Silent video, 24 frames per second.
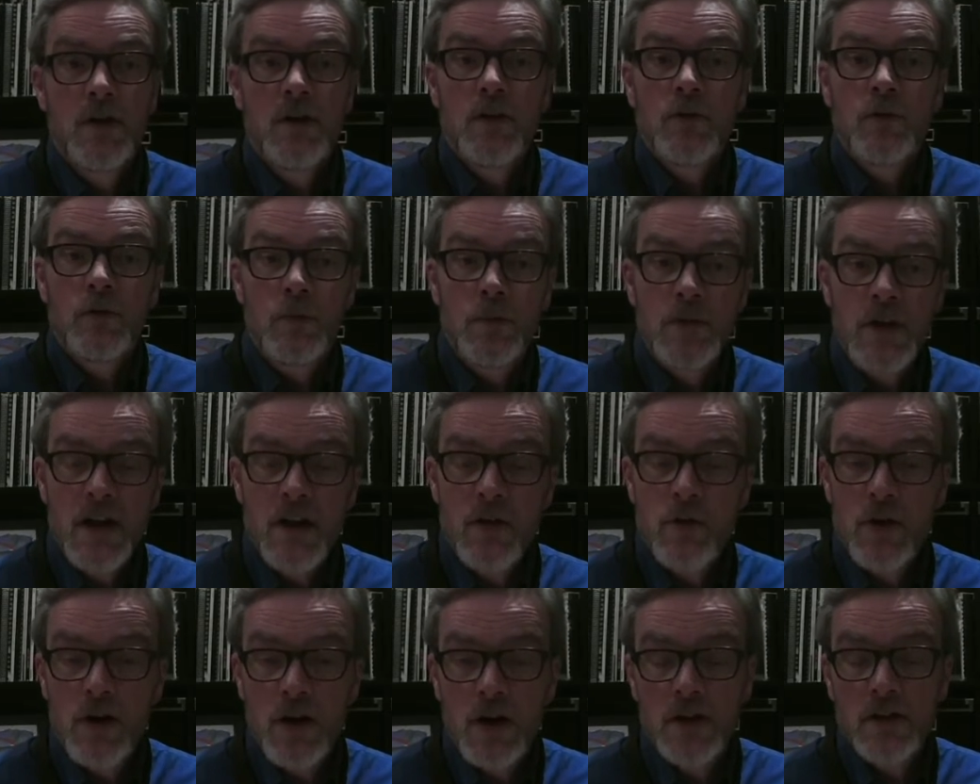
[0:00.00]
From
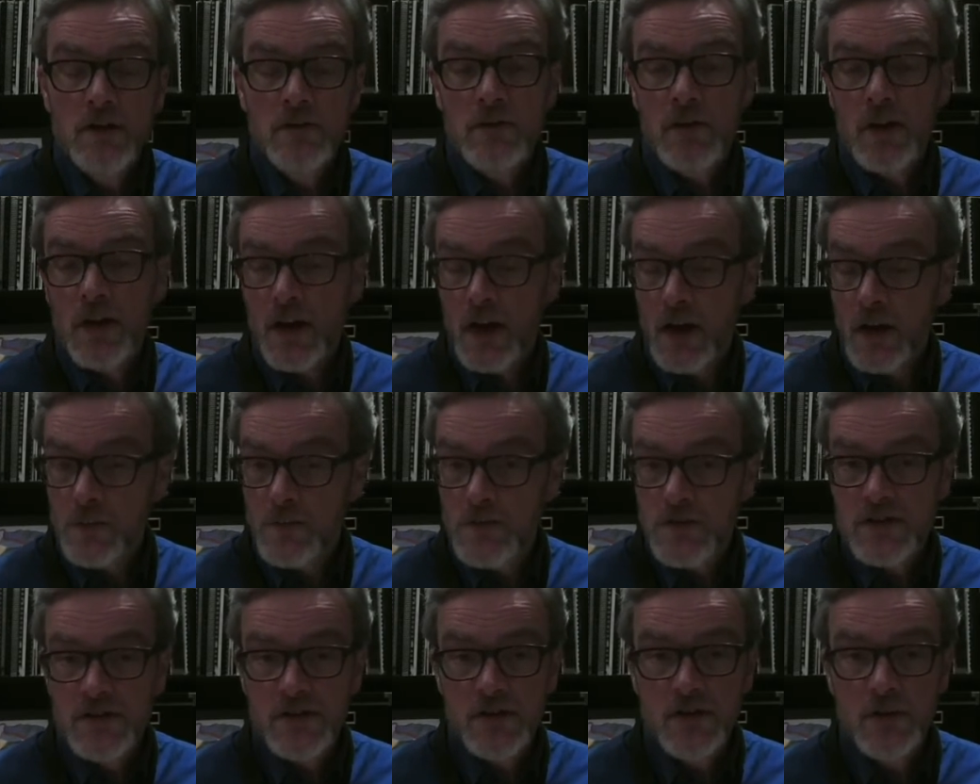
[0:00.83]
now on, I'm
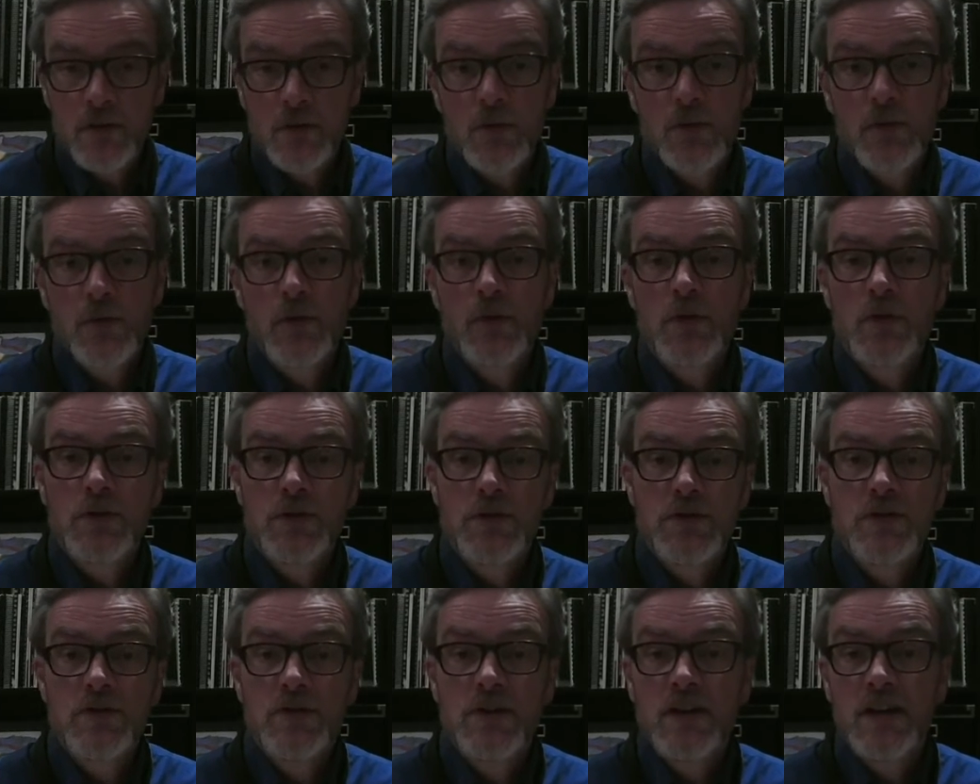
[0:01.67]
just going to refer
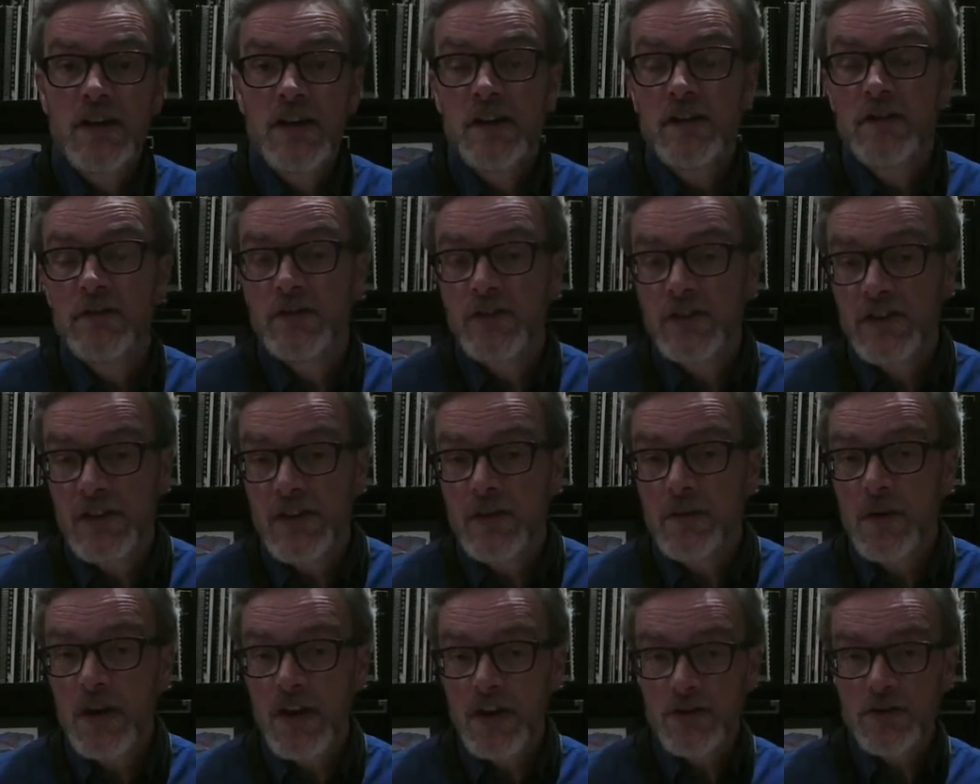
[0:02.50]
to the key of C
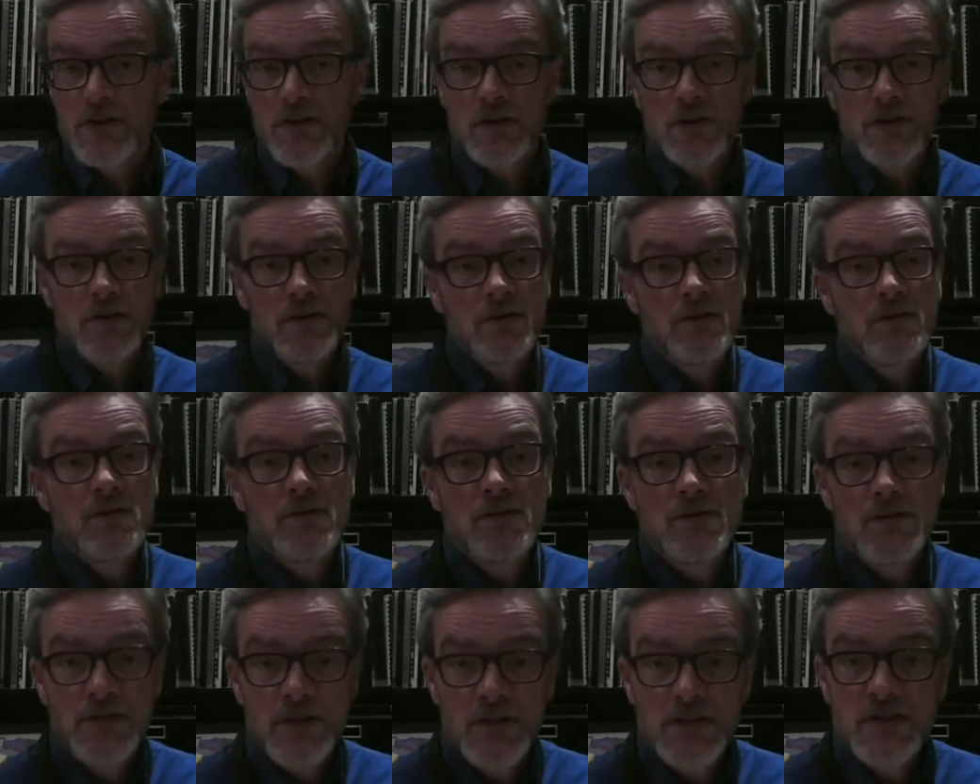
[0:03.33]
major
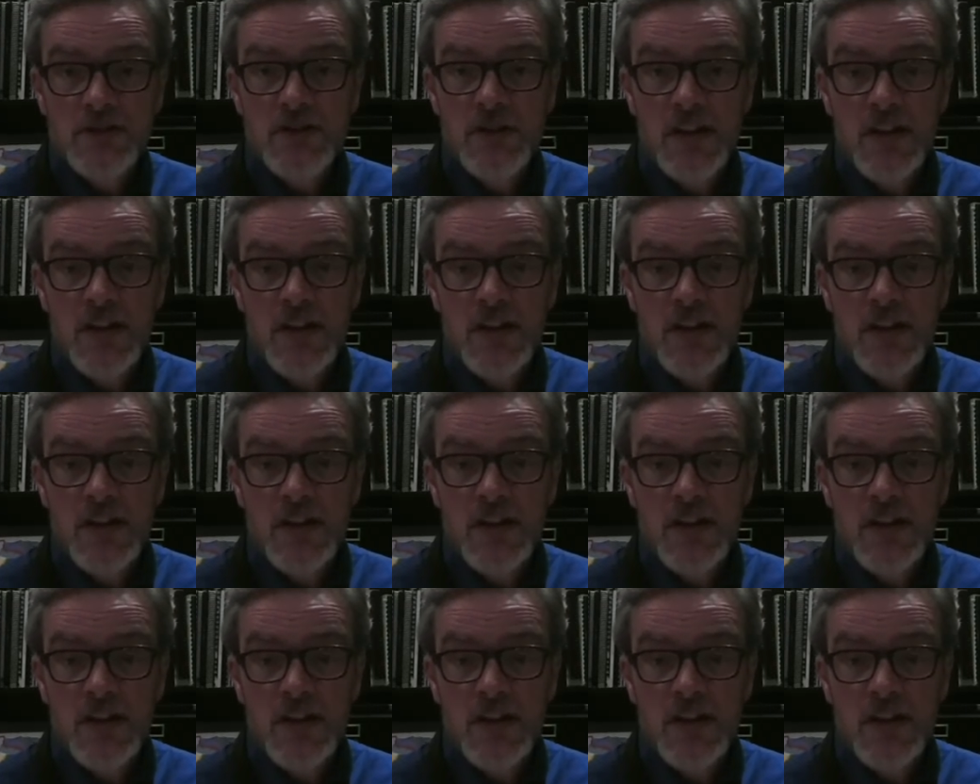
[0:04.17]
just to